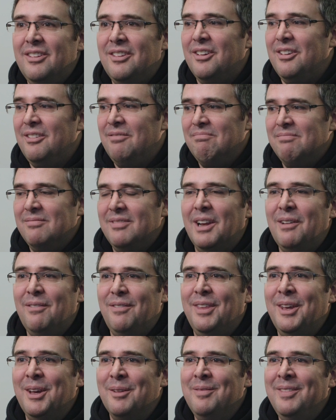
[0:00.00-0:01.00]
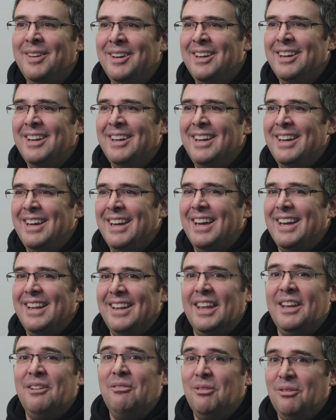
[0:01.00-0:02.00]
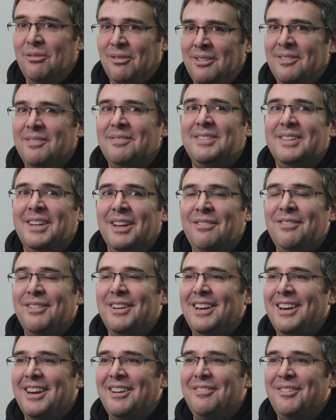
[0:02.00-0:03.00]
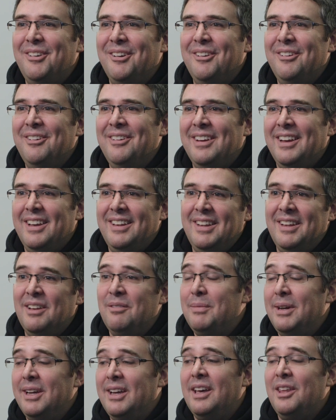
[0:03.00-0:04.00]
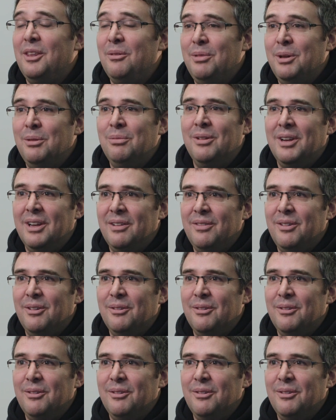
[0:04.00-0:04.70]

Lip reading: So love them, and they will definitely love you, and they'll make other people love